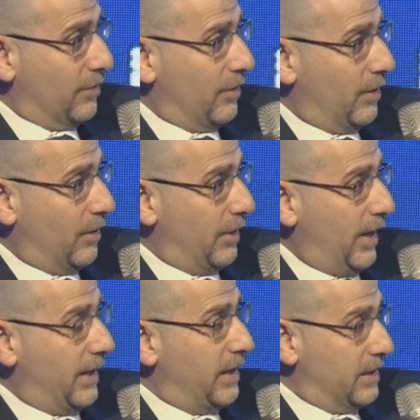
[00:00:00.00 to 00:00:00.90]

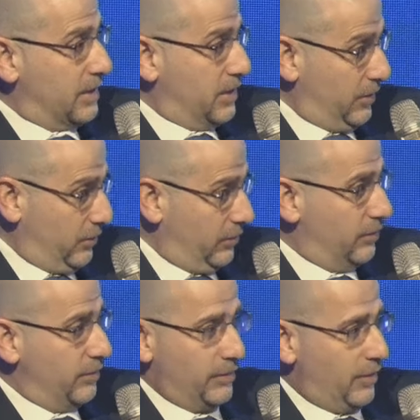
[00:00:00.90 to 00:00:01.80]
And he has
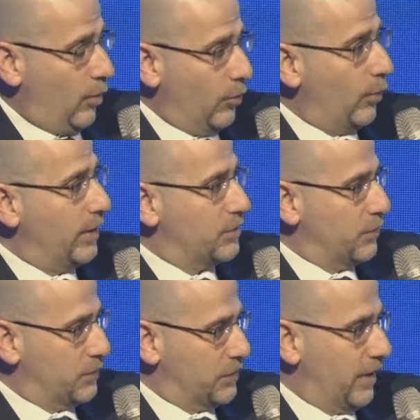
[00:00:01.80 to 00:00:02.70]
signaled in all the ways
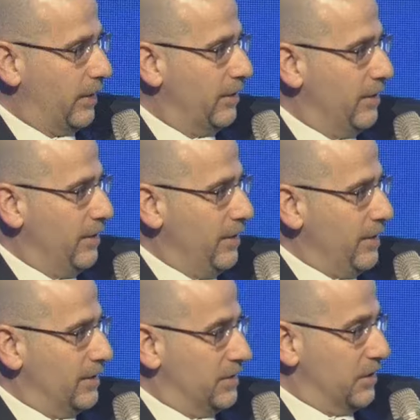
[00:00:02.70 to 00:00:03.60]
you've said
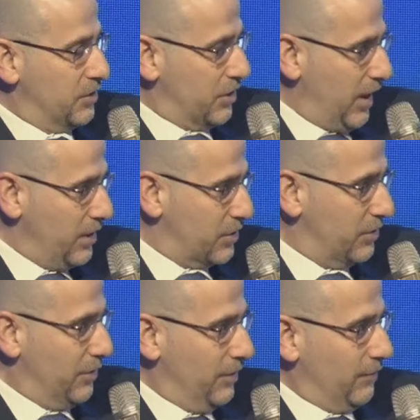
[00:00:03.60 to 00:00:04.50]
his
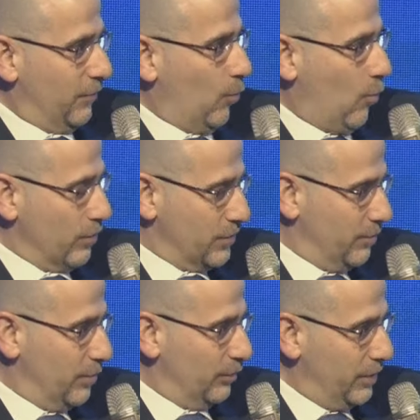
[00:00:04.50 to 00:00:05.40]
distaste for wars in
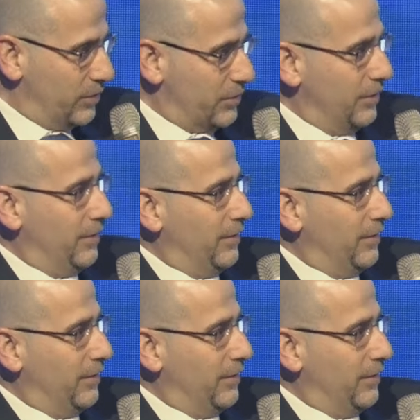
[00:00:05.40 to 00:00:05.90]
the Middle East.